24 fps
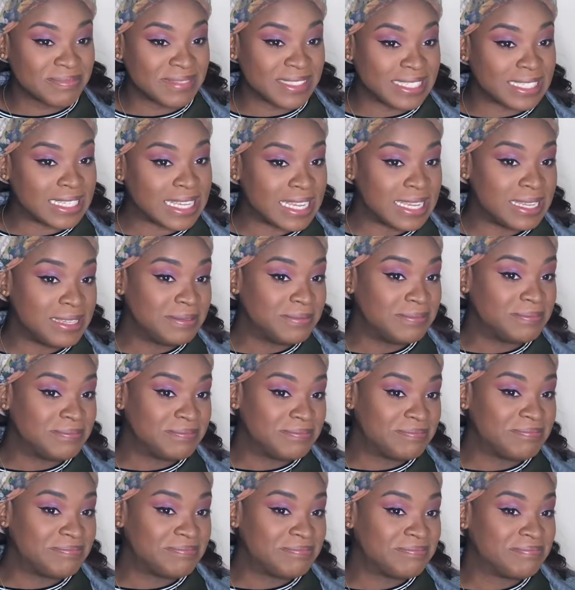See,
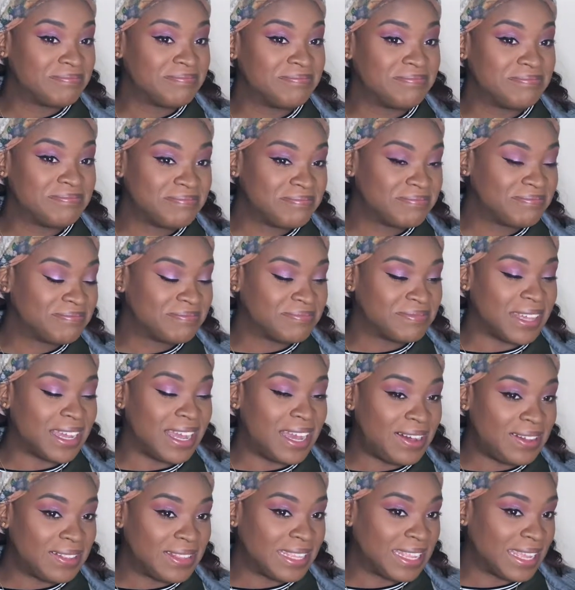
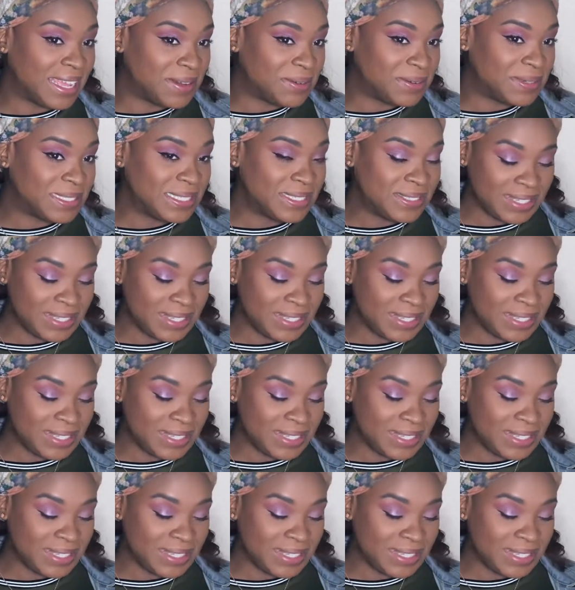only I would